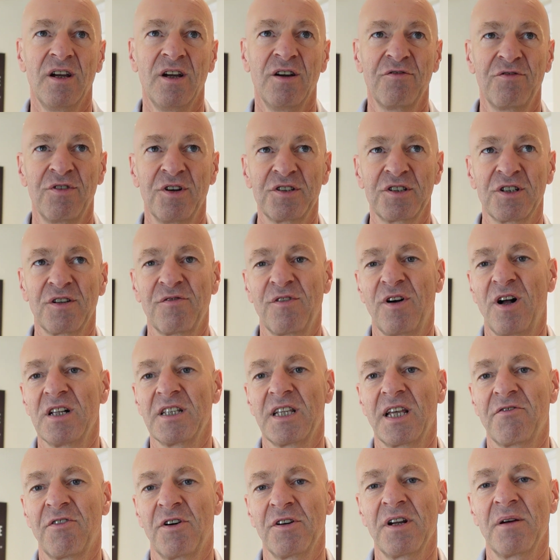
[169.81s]
First of all,
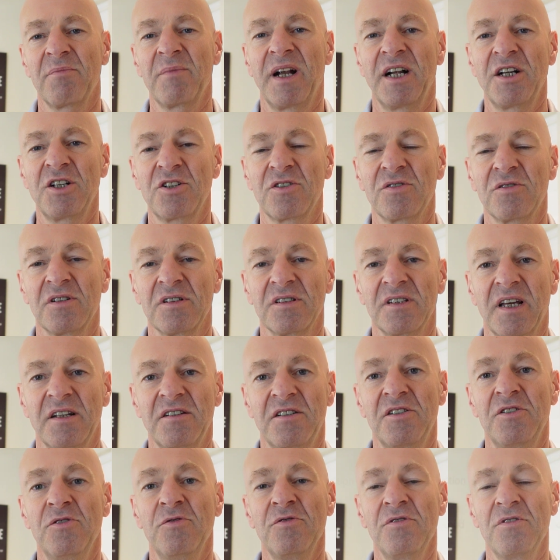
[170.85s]
they want to make sure that
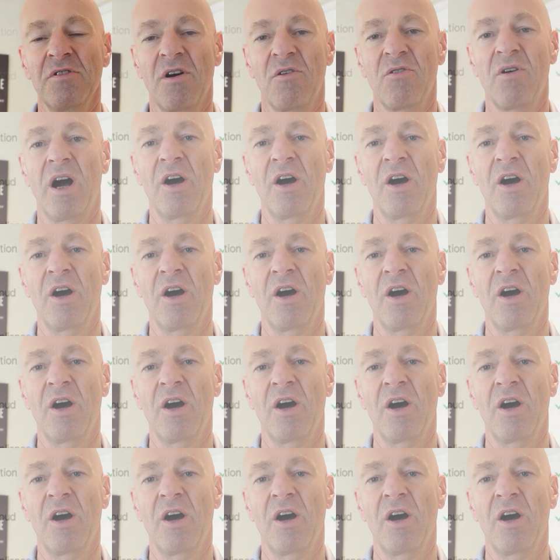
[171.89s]
you know